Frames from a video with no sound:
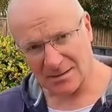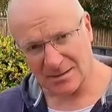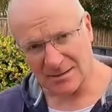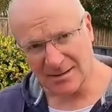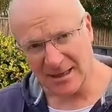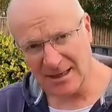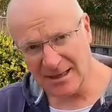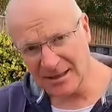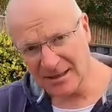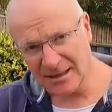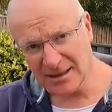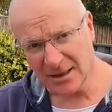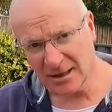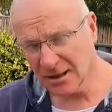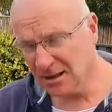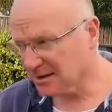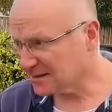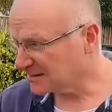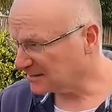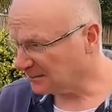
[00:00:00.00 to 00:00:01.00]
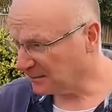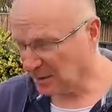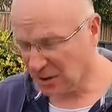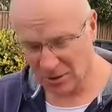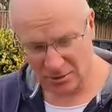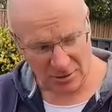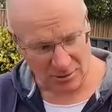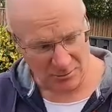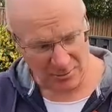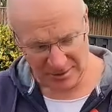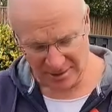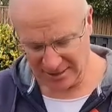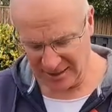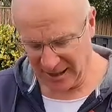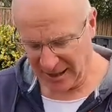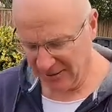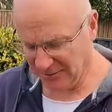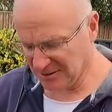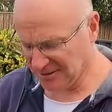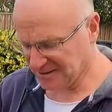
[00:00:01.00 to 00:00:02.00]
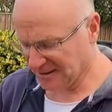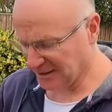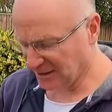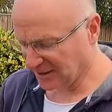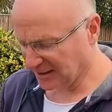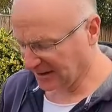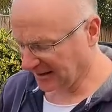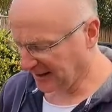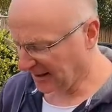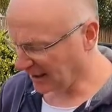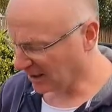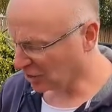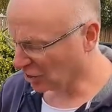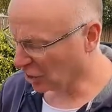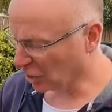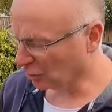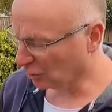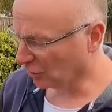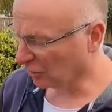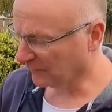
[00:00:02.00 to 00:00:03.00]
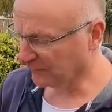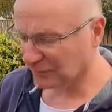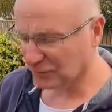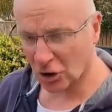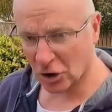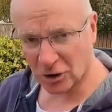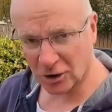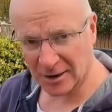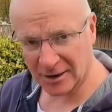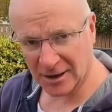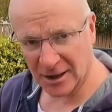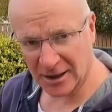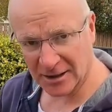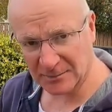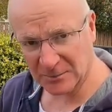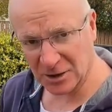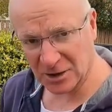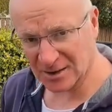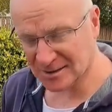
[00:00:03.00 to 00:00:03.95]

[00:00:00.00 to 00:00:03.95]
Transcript: the daily cars, the Polo and the Yaris, they're going to get a coat of Colonite,